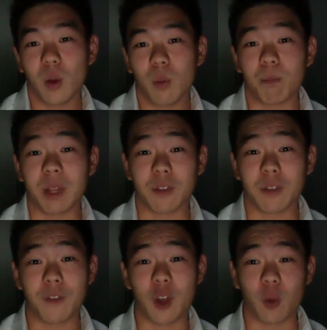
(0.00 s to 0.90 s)
But the
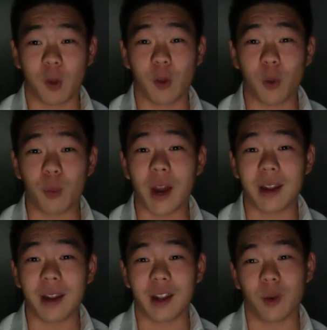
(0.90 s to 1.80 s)
fish was so
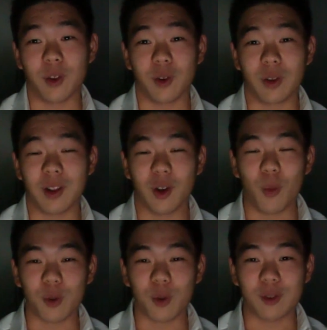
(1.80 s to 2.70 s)
bright that it
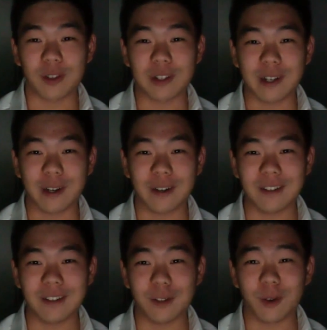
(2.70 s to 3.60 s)
almost,
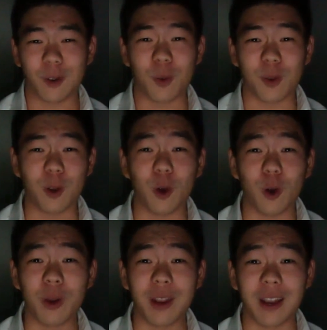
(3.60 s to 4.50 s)
it was almost
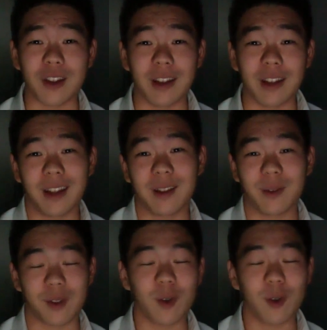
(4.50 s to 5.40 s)
glowing actually, and it
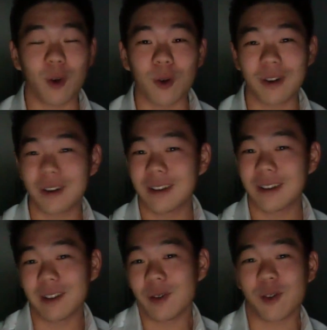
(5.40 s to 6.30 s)
was so,
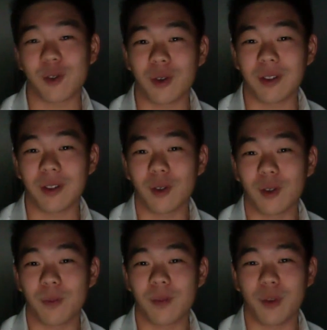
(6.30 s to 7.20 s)

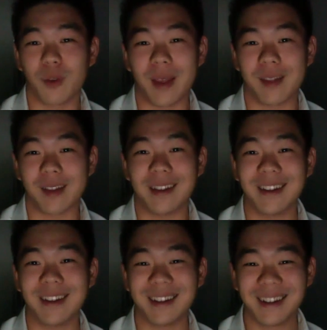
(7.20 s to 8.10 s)
so amazing.
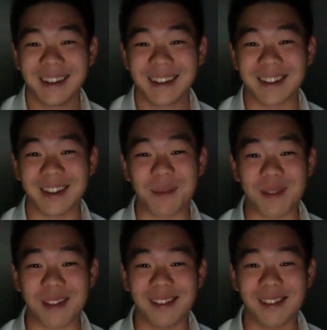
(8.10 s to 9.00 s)
I'm
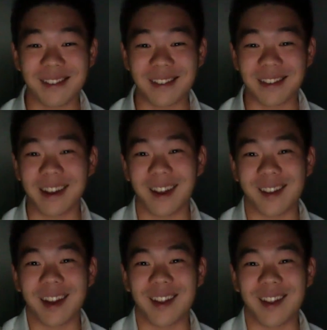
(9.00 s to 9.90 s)
just getting
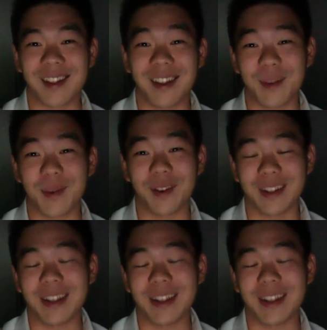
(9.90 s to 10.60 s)
excited to think about it.